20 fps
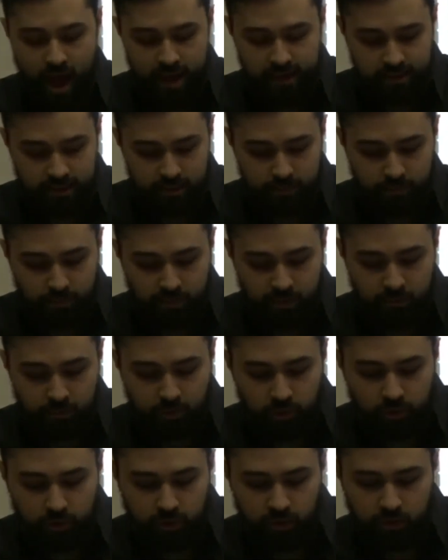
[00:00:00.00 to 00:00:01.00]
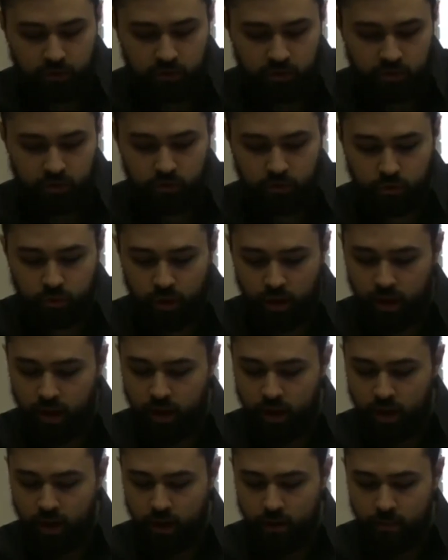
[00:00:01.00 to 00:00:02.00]
I simply am looking to
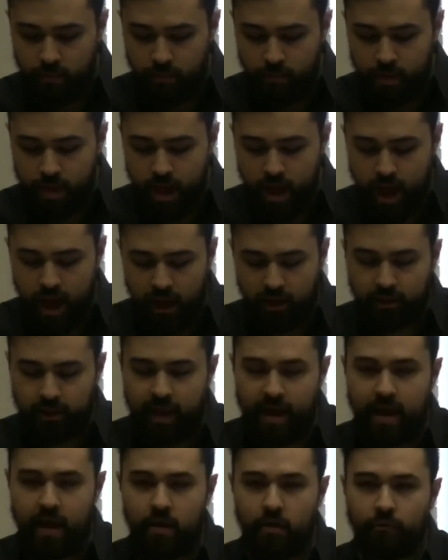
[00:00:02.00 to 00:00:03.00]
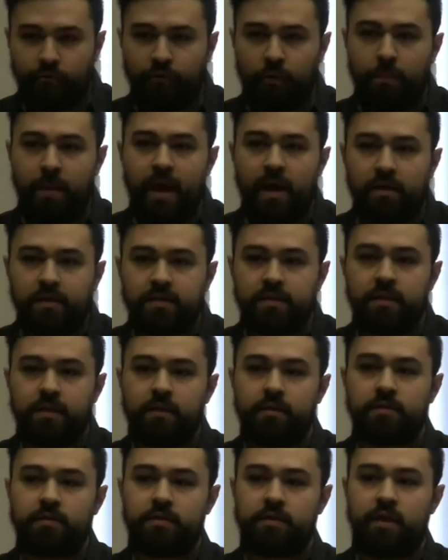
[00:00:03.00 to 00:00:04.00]
allow for
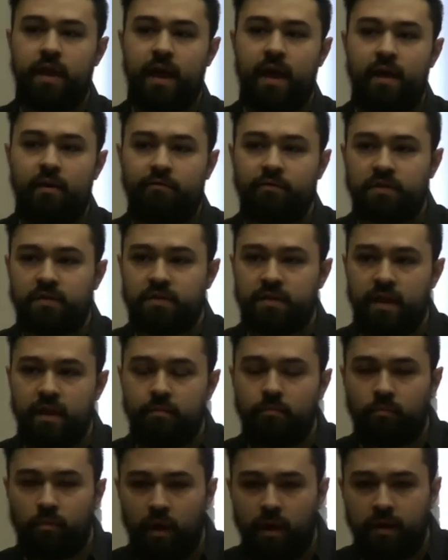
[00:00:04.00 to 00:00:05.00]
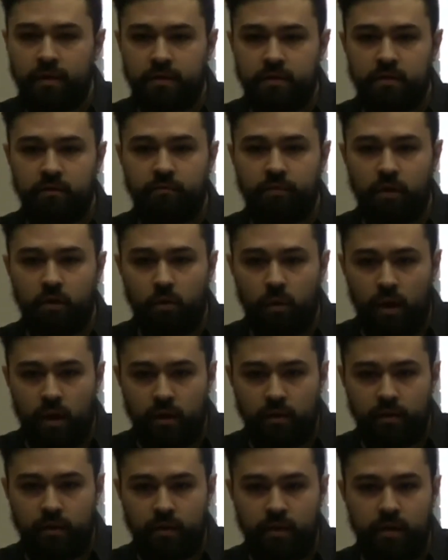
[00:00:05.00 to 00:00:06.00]
Palestinians to have the same rights of
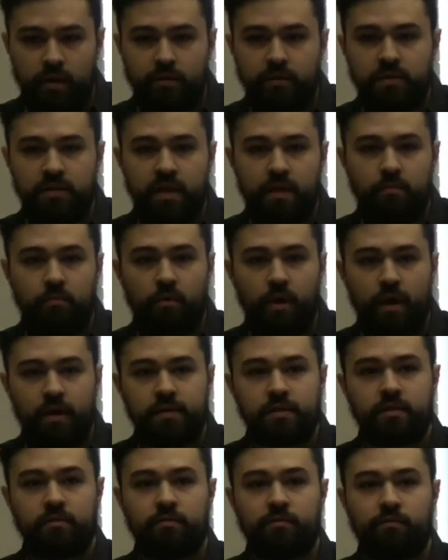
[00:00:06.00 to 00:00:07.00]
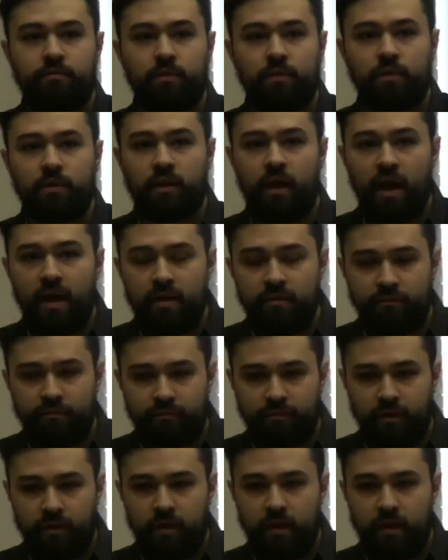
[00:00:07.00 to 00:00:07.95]
equality and the same rights of life